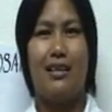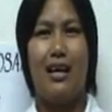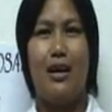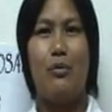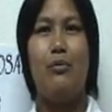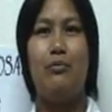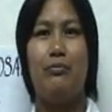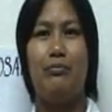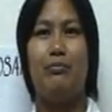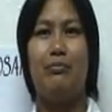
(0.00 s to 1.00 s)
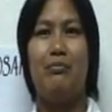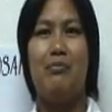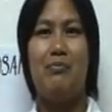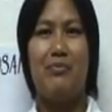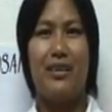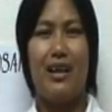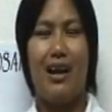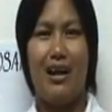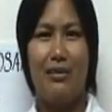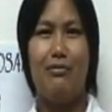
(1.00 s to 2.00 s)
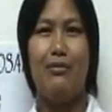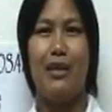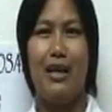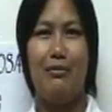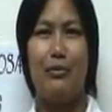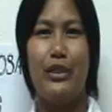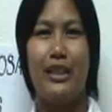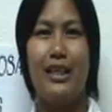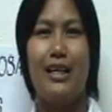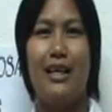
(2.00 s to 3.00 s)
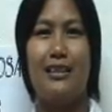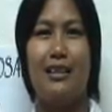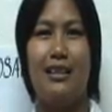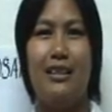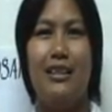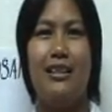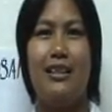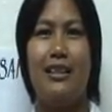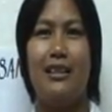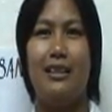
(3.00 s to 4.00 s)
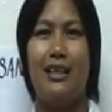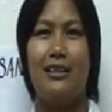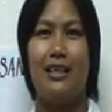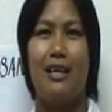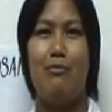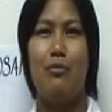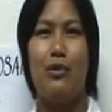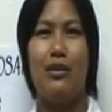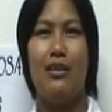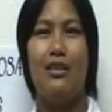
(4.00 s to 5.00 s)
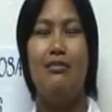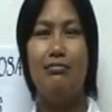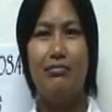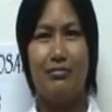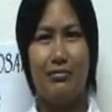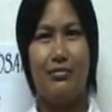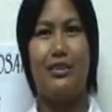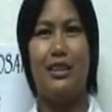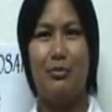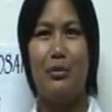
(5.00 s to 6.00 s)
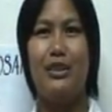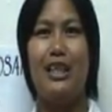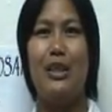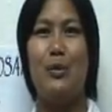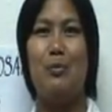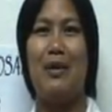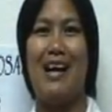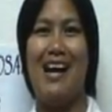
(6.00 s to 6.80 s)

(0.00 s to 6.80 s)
Now, I'm working as a lady guard at SM Mall, Muntinlupa.